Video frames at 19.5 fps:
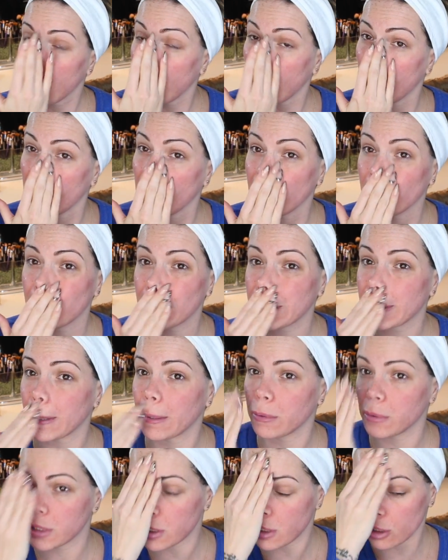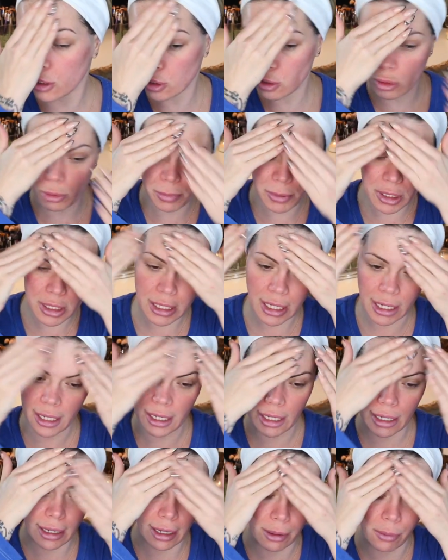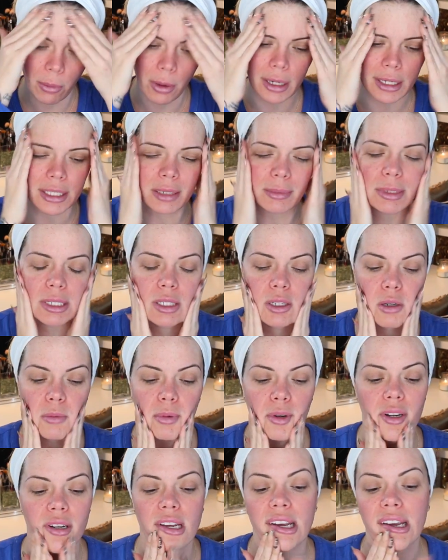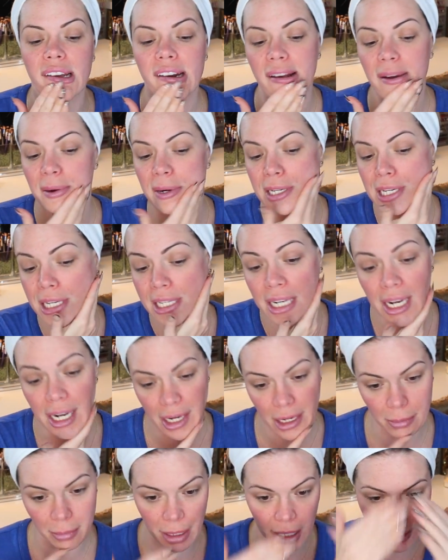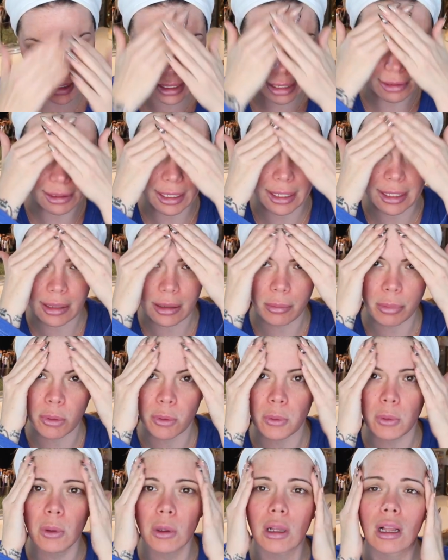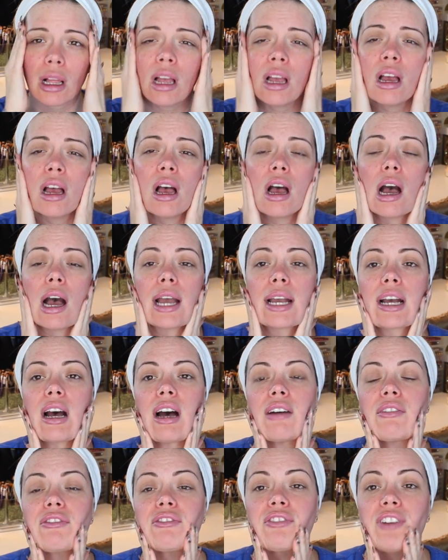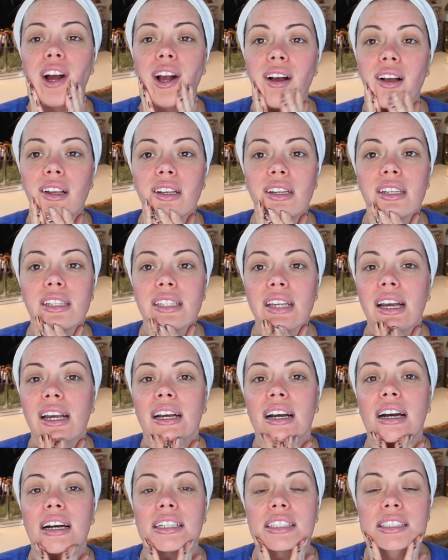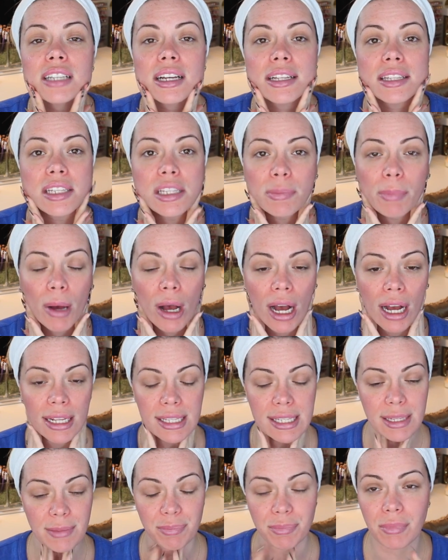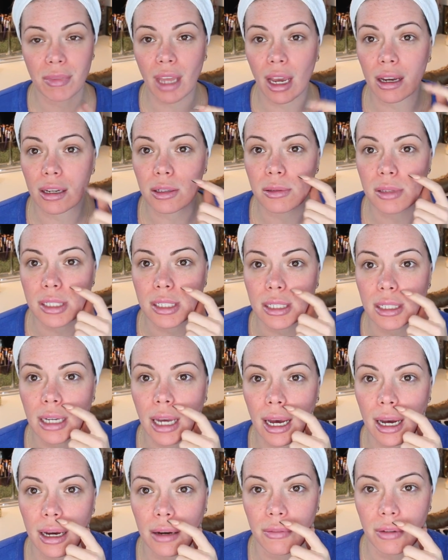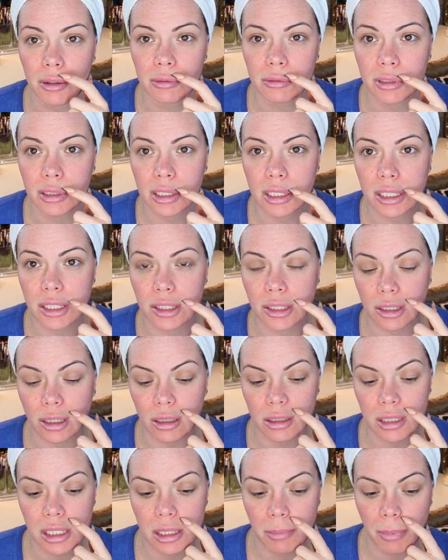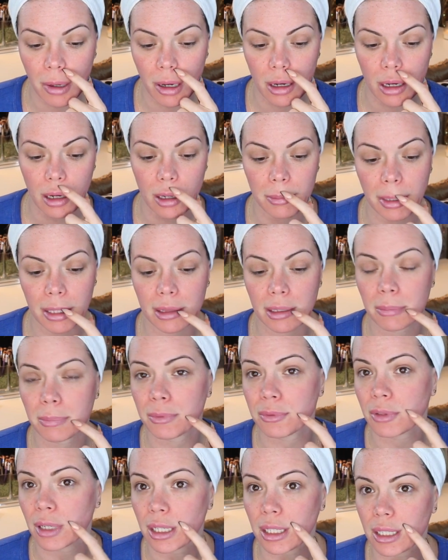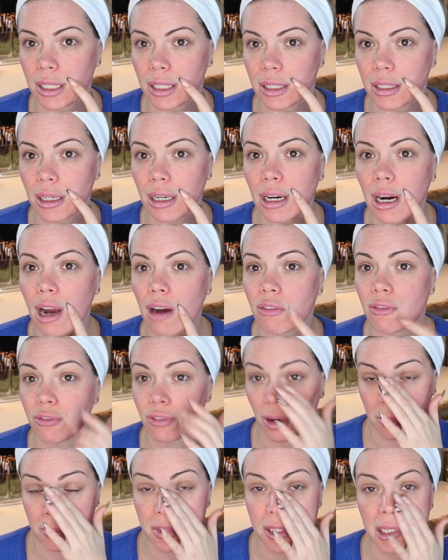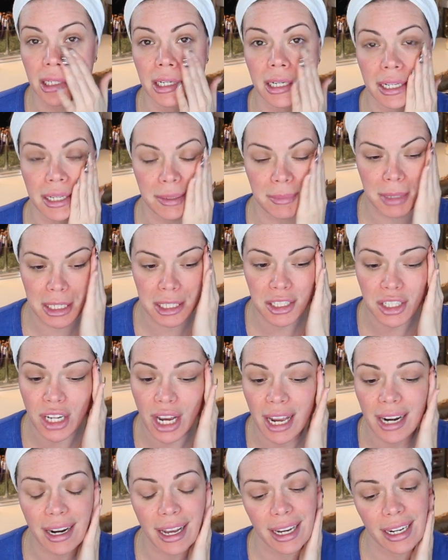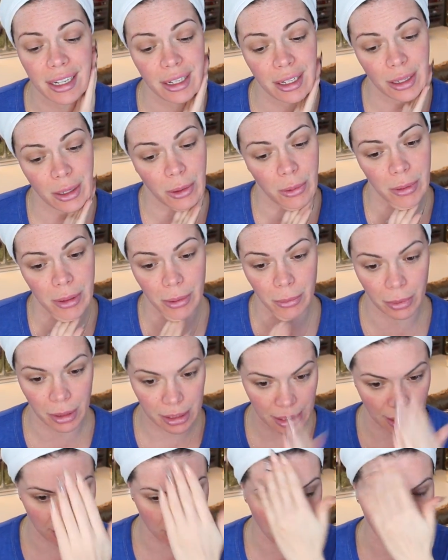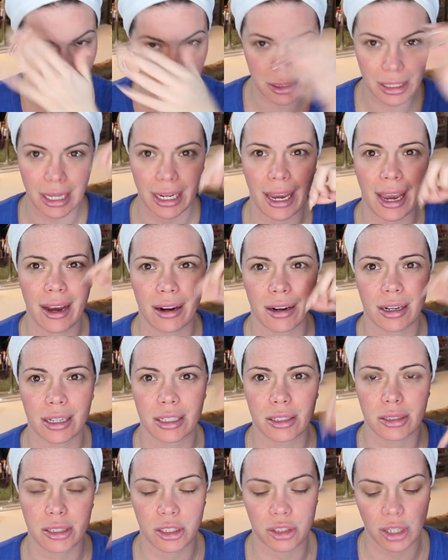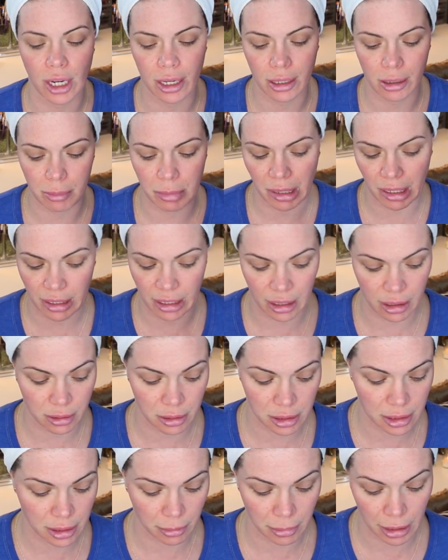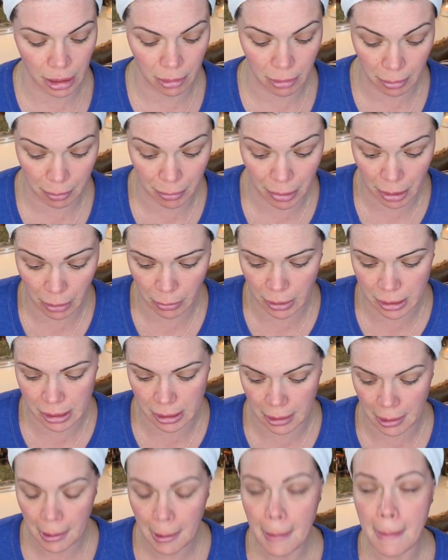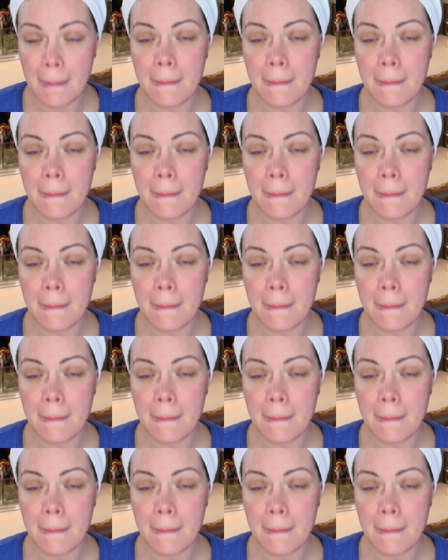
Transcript: I was always super tan. I wanted to be super tan. I went to tanning beds. I laid in the pool. I got freckles. I got sunspots. I used to have a really dark spot on my lip right here from sun damage and I didn't know what it was. I thought it was like hair. I used to try to like pluck it out or something, but it wasn't.